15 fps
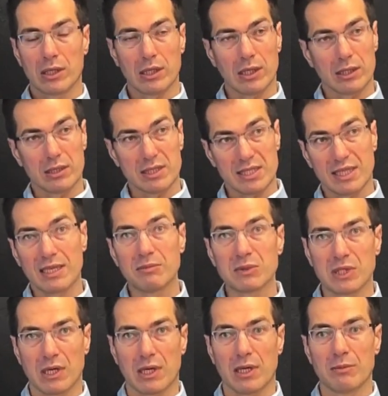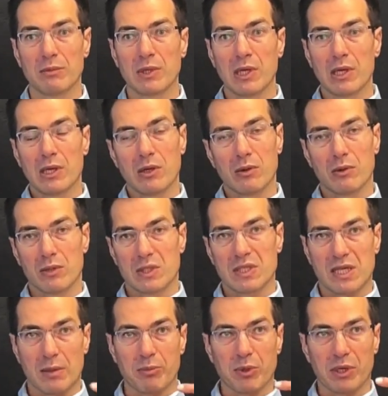at the same time or
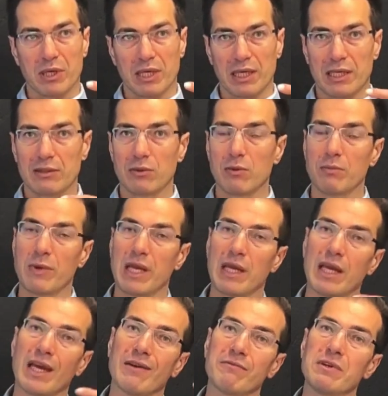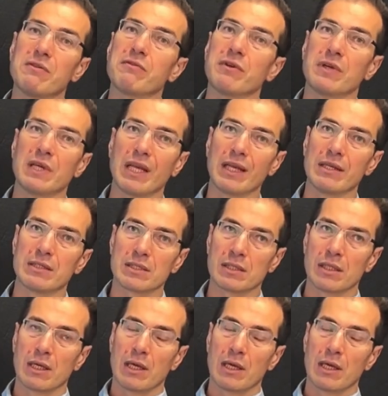separately who may have different needs.